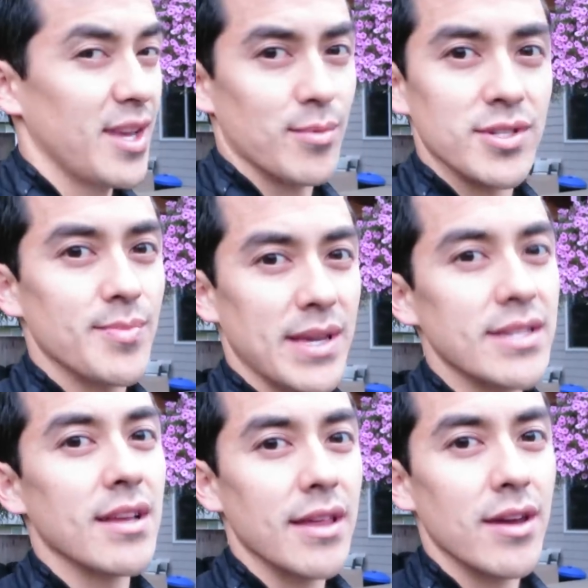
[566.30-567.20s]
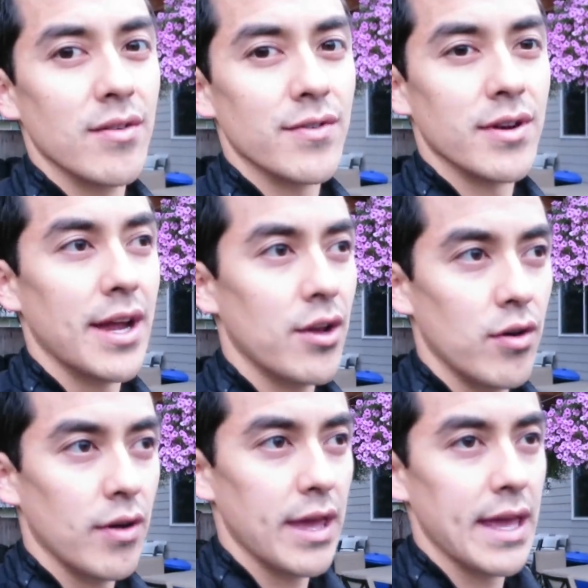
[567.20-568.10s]
summer is basically over. I
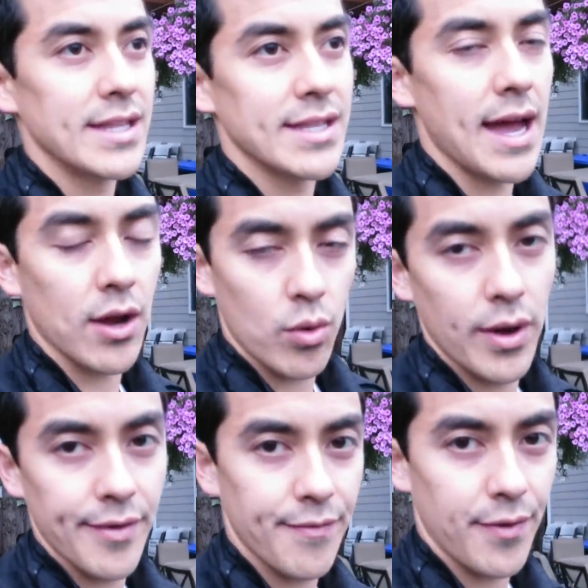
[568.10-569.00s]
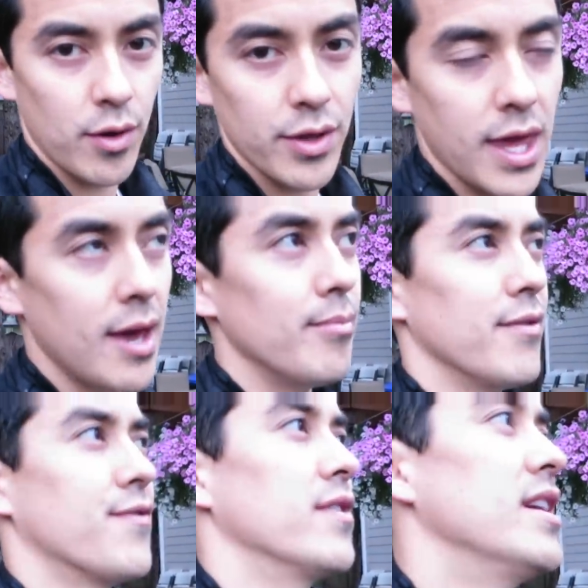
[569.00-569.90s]
know it's not quite full yet,
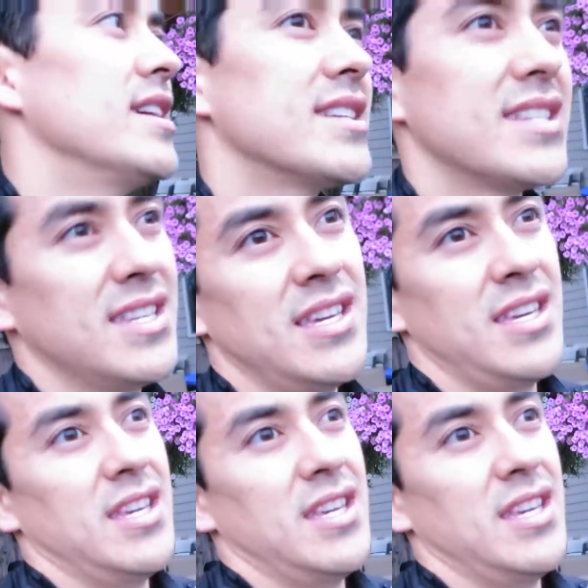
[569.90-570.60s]
but for us,